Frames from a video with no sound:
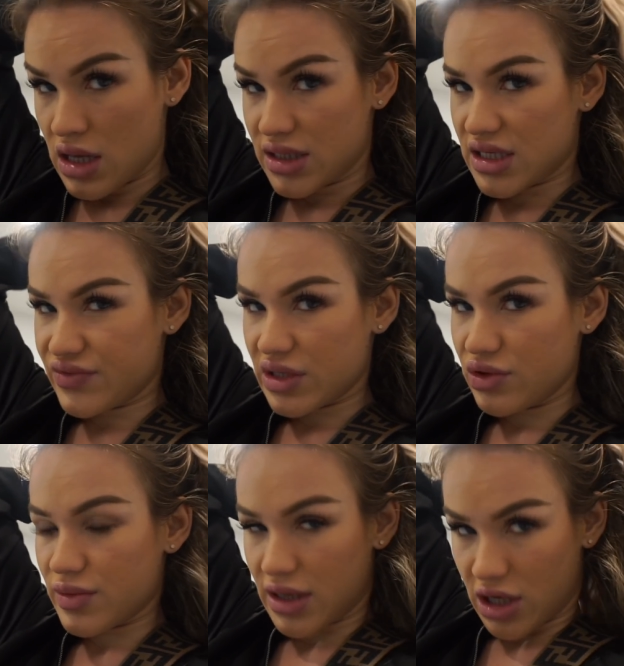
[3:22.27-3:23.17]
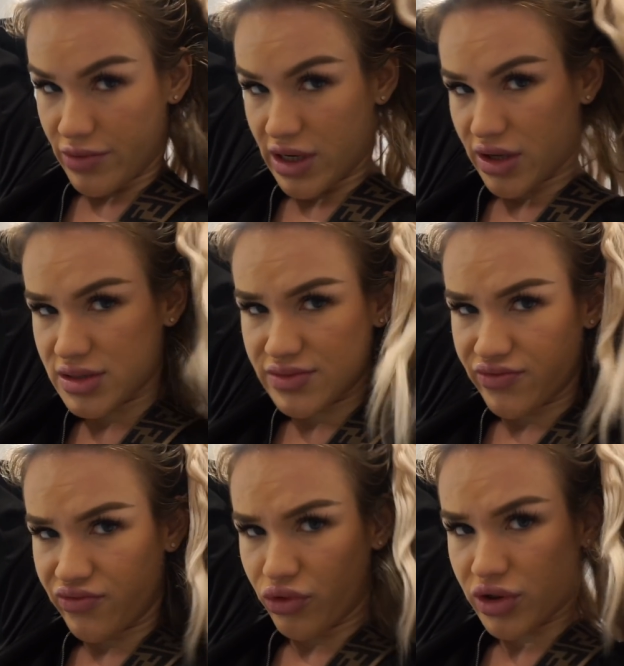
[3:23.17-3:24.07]
Didn't have time to do my hair. My hair is
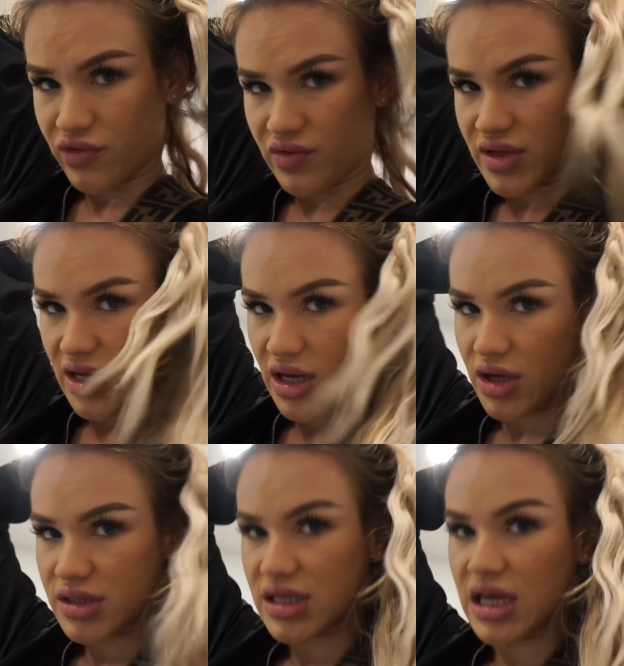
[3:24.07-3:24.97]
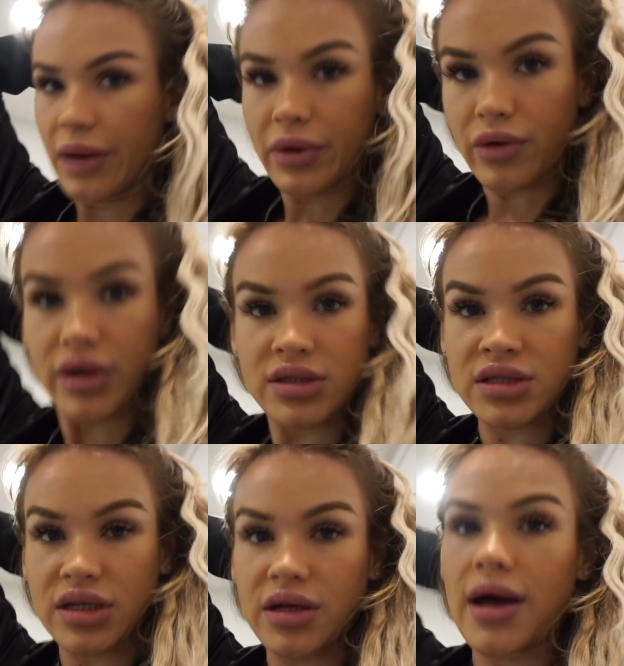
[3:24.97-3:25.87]
fourth or fifth day hair today. I'm going
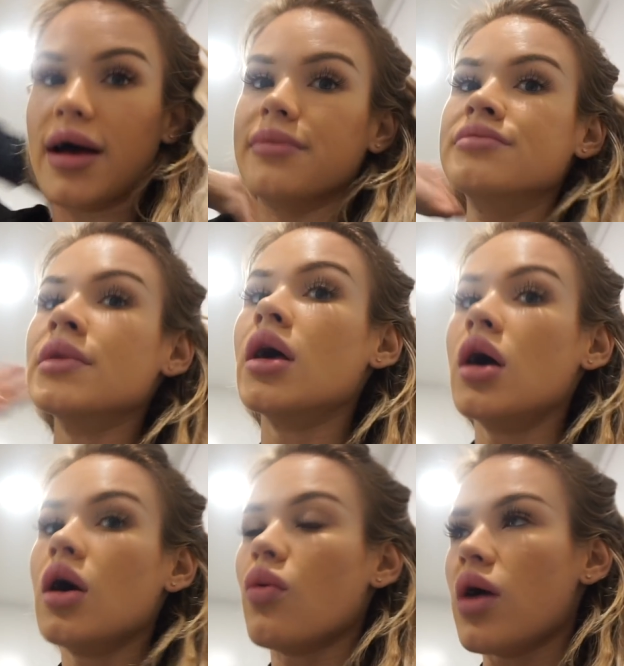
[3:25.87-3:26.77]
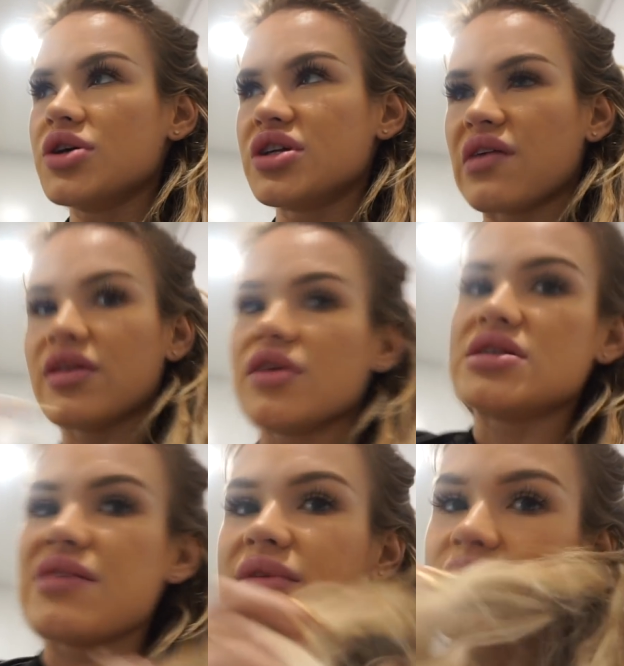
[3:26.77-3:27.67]
to... Um, washing everything. You
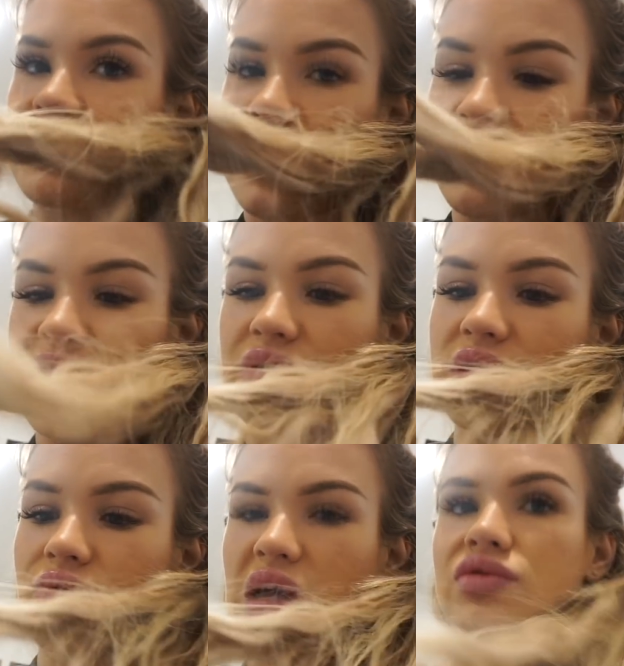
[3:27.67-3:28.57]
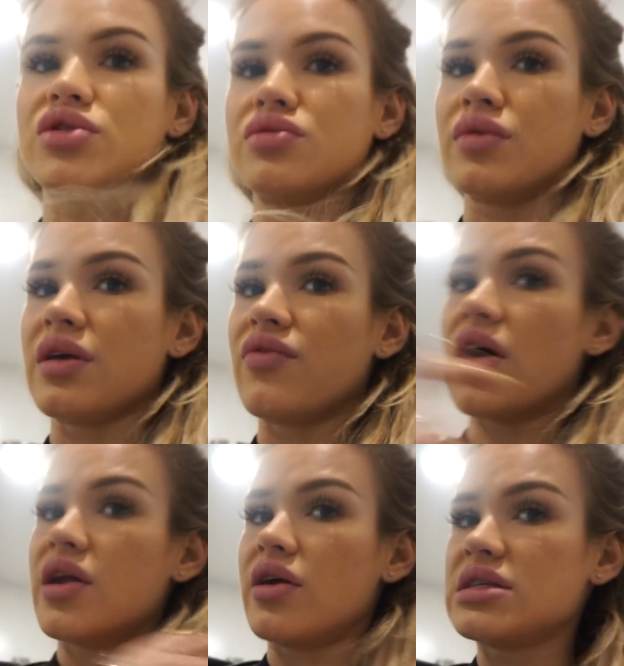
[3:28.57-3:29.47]
see I've been like styling it with the waves, which is really
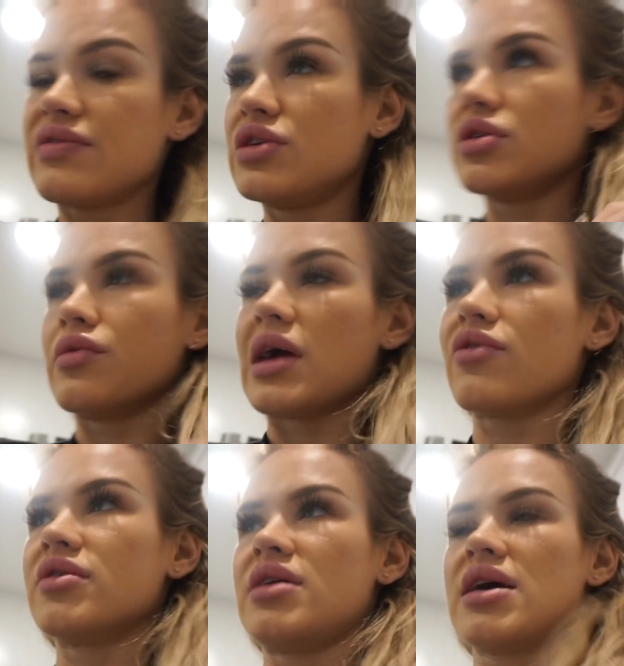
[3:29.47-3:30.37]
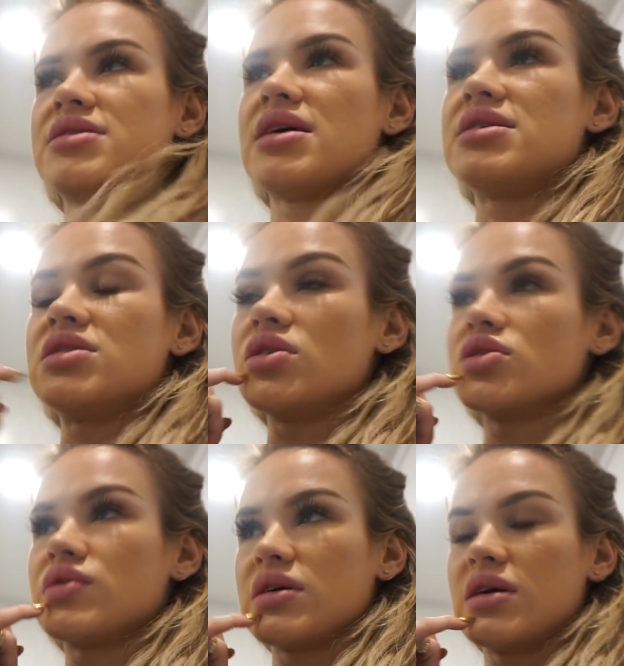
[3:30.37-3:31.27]
fun. Honestly, if you do the waver the next day, it still
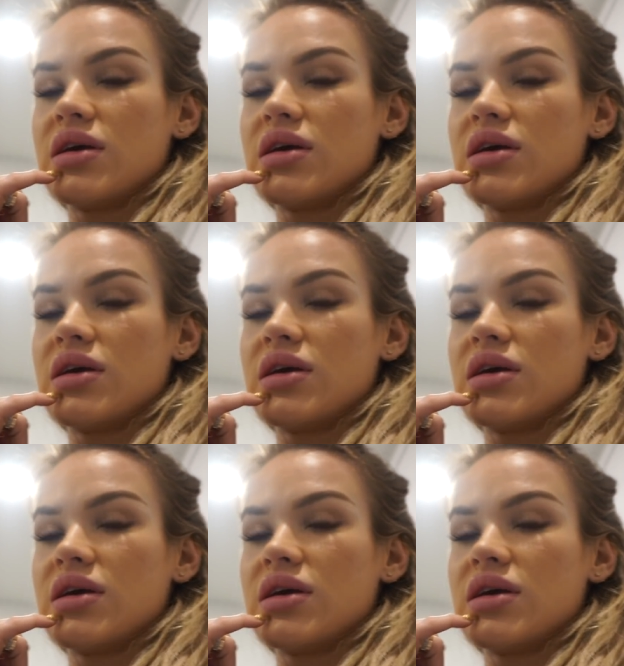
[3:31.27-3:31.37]
looks really good.